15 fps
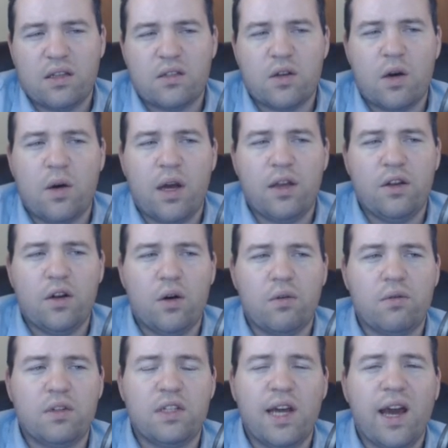So, you know,
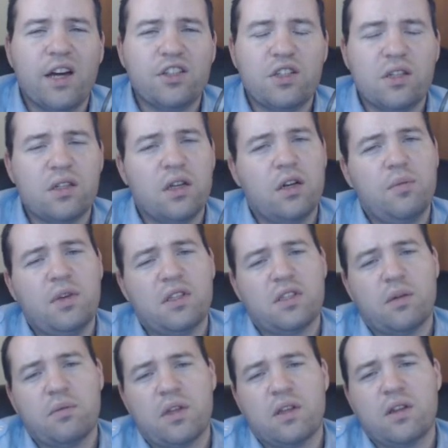Dash is going to be
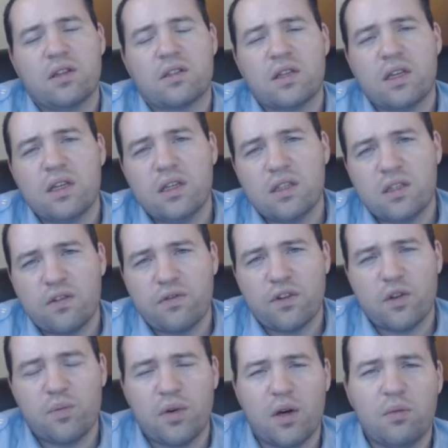something that's easy for
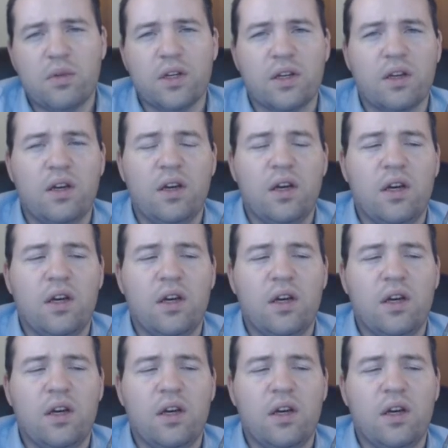the public